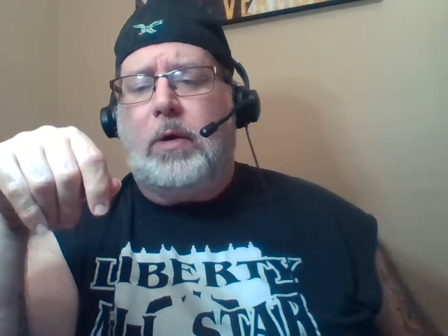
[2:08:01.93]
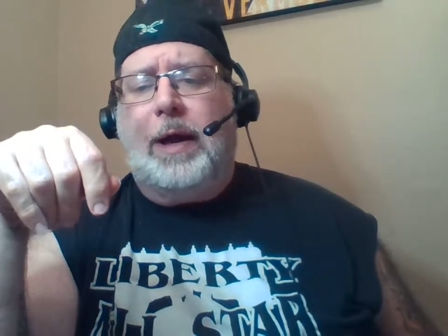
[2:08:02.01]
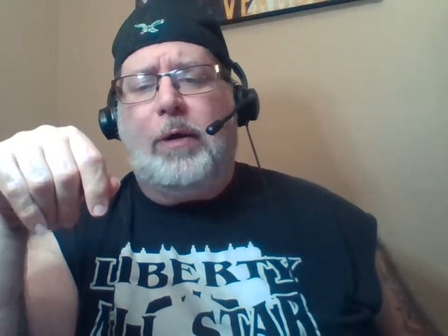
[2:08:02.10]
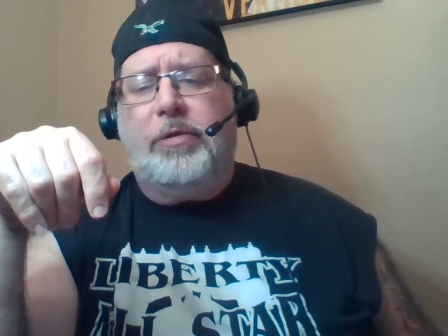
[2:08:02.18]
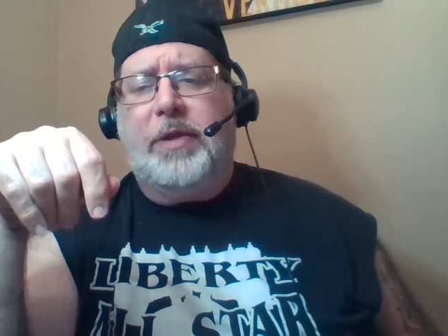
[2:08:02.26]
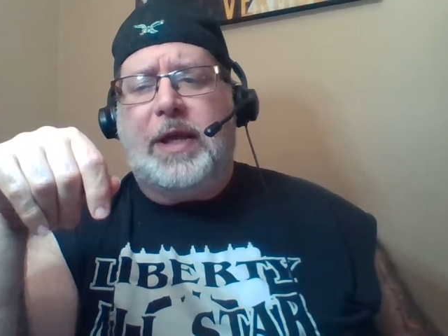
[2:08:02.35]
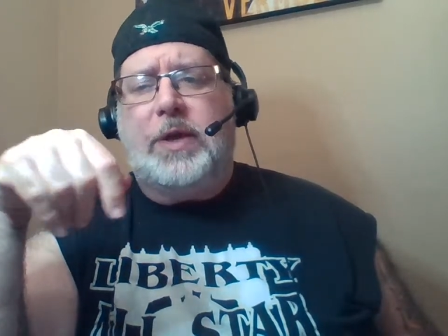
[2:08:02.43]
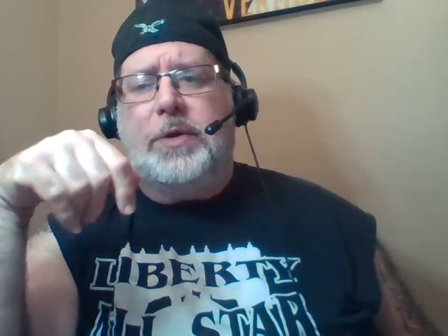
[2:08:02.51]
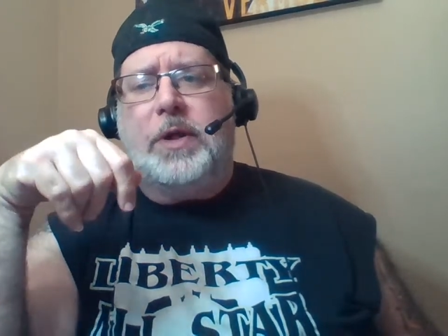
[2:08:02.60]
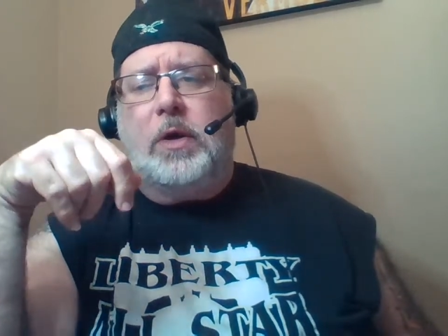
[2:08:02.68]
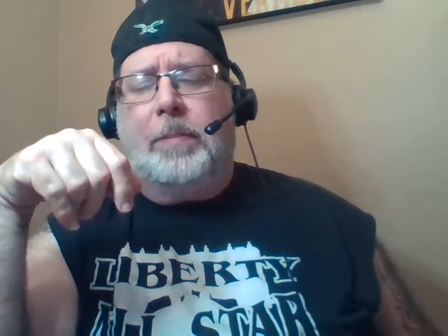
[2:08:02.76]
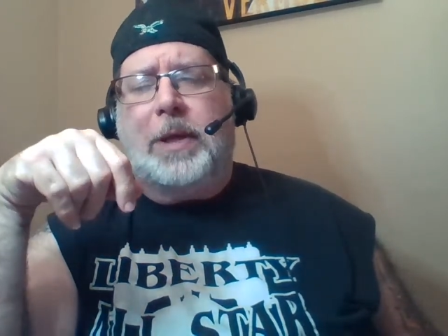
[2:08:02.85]
I don't think you
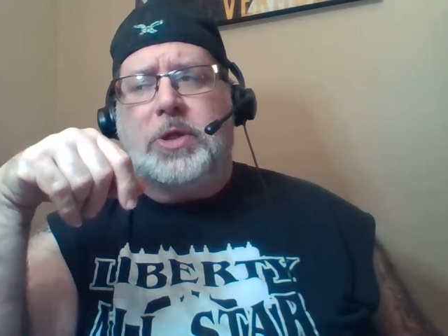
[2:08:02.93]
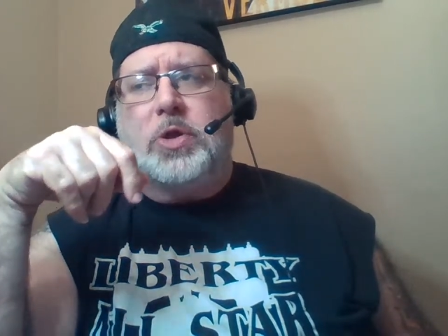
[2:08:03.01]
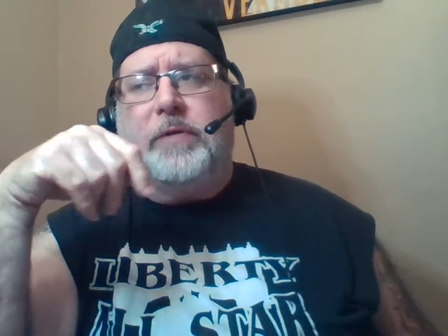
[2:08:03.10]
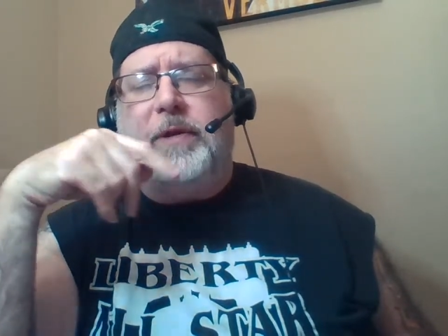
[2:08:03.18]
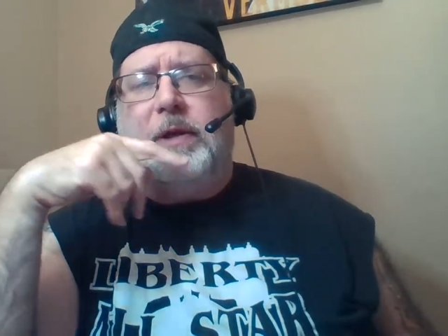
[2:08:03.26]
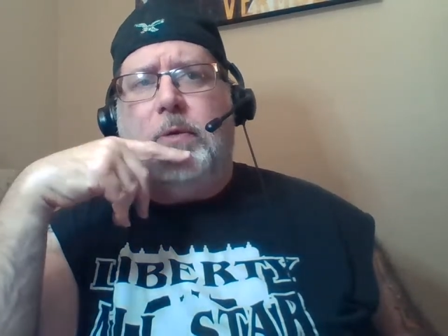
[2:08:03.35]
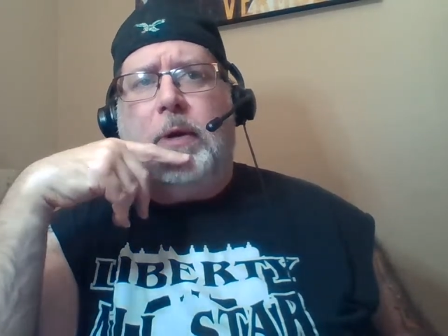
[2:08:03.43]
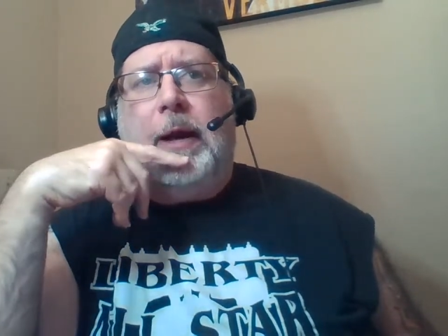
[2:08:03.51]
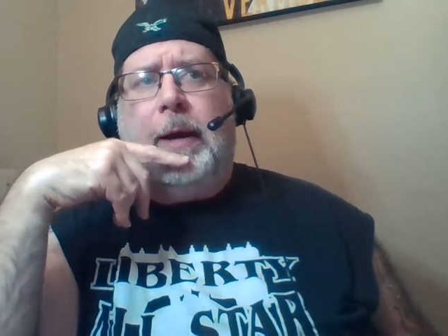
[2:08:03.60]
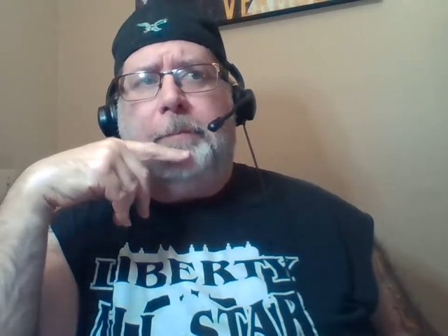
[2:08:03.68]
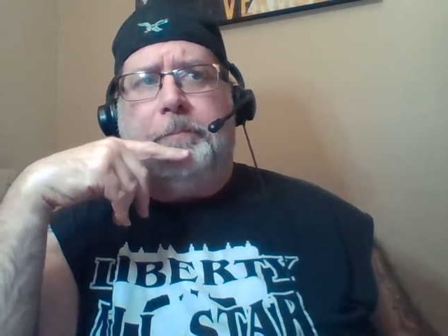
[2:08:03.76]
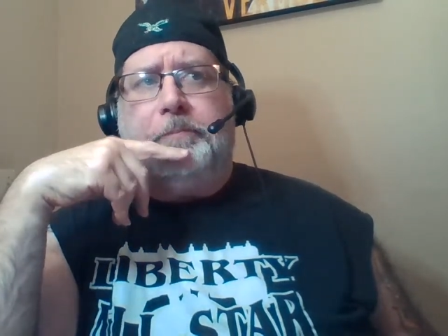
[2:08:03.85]
do. I'm not sure if you do or not.